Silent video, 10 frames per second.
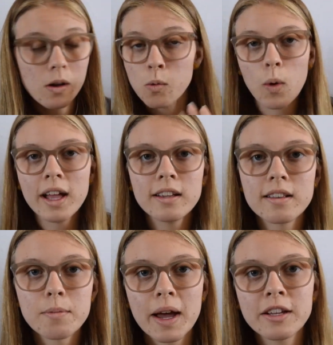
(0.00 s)
While
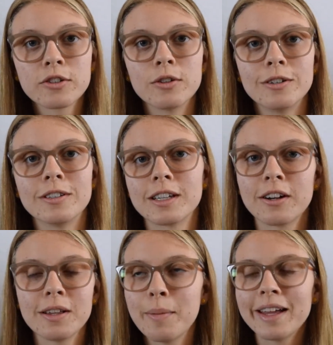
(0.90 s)
it's magical, they're
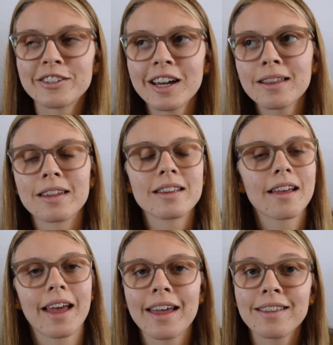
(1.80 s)
on a magic island,
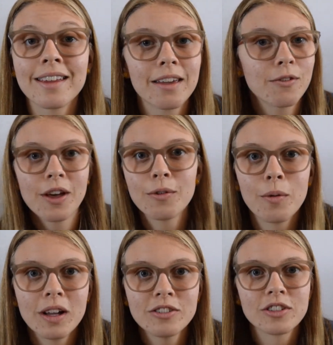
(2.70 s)
and if you haven't watched